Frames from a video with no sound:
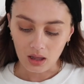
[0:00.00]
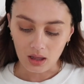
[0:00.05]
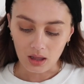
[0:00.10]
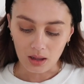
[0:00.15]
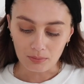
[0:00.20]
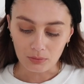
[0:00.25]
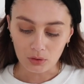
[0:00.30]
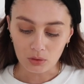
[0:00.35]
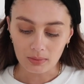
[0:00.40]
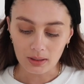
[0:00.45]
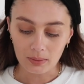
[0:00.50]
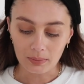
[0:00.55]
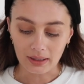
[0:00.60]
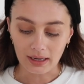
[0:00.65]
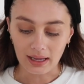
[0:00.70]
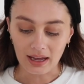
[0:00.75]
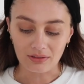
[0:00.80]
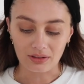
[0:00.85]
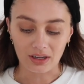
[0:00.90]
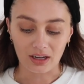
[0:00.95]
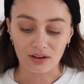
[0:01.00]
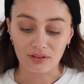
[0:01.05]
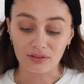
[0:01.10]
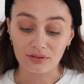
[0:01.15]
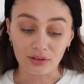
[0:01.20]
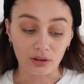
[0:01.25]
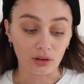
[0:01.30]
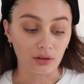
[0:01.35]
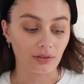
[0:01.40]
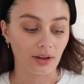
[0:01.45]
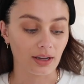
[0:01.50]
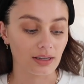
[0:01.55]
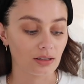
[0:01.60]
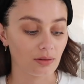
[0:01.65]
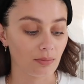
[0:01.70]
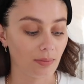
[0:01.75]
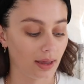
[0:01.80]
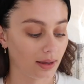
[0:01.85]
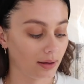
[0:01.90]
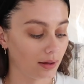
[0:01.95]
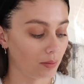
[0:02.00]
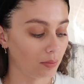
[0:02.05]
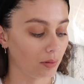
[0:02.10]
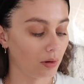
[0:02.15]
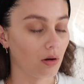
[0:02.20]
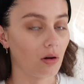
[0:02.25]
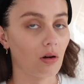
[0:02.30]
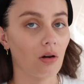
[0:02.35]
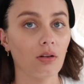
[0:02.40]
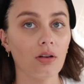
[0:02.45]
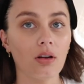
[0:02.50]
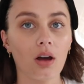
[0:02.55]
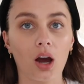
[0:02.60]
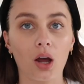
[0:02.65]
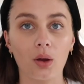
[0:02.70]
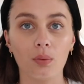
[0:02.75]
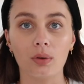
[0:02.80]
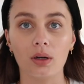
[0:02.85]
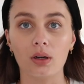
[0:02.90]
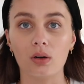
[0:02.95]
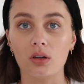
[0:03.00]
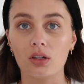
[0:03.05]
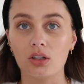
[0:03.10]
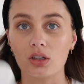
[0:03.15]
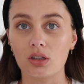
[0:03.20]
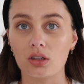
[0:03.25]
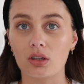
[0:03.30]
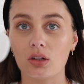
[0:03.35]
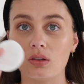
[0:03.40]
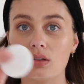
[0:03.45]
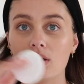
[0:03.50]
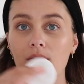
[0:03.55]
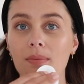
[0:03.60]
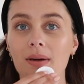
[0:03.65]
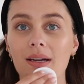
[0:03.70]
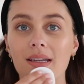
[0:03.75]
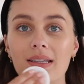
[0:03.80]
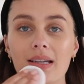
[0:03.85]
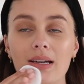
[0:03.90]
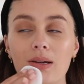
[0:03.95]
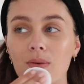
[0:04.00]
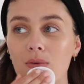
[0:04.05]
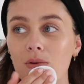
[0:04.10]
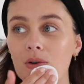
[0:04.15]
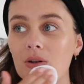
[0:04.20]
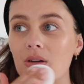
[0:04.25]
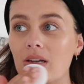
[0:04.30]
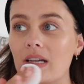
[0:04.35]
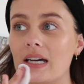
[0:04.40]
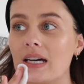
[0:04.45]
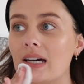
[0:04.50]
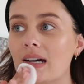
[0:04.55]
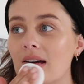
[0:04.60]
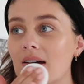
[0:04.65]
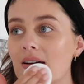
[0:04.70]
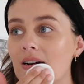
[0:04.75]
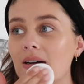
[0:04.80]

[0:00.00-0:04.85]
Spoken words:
normally when I have like a full face of makeup on, I will just use some micellar water